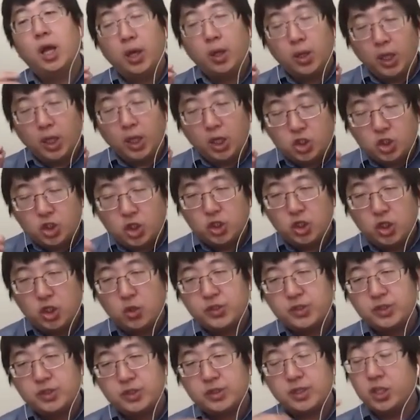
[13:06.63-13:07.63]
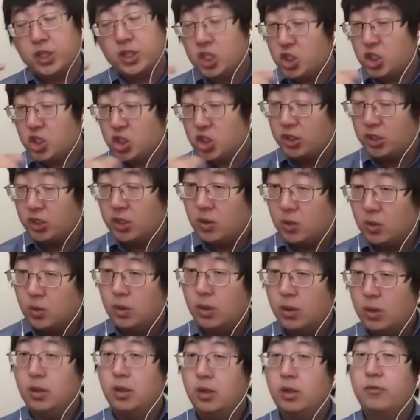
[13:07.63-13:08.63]
introduce additional,
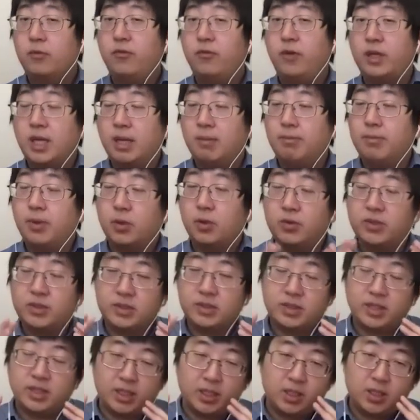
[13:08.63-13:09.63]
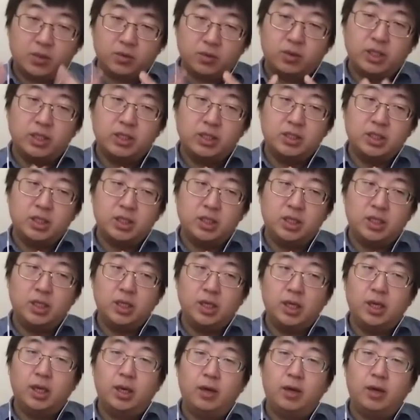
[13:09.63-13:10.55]
for example, security